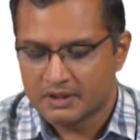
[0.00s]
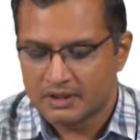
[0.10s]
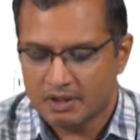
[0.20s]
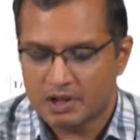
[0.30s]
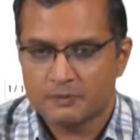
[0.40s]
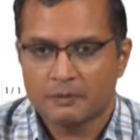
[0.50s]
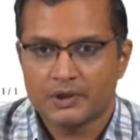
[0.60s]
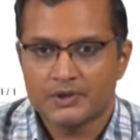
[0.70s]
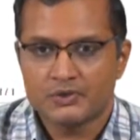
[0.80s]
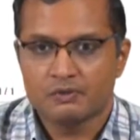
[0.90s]

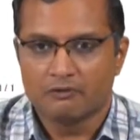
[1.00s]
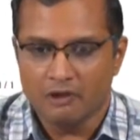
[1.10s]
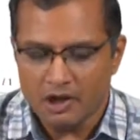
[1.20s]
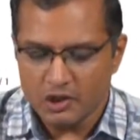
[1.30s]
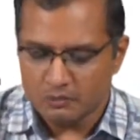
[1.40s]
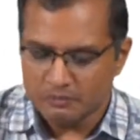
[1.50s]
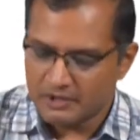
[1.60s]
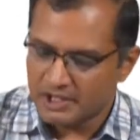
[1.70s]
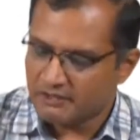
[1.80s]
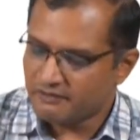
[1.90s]
corresponds to volume
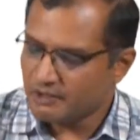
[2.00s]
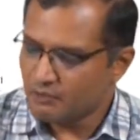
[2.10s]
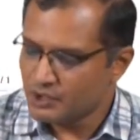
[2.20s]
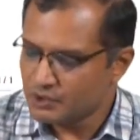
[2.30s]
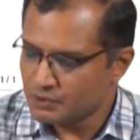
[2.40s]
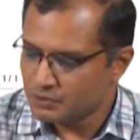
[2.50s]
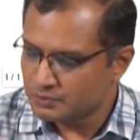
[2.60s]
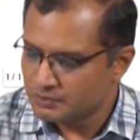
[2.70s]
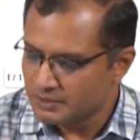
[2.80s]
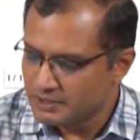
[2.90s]
if I want to
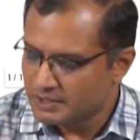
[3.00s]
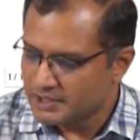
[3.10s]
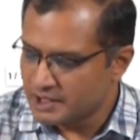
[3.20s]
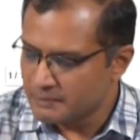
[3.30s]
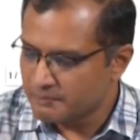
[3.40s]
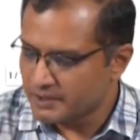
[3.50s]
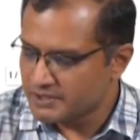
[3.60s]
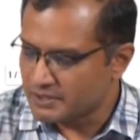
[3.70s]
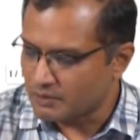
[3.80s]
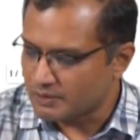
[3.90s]
keep
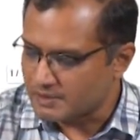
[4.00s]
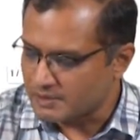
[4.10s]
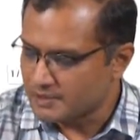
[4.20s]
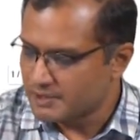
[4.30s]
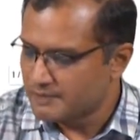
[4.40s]
pressure constant.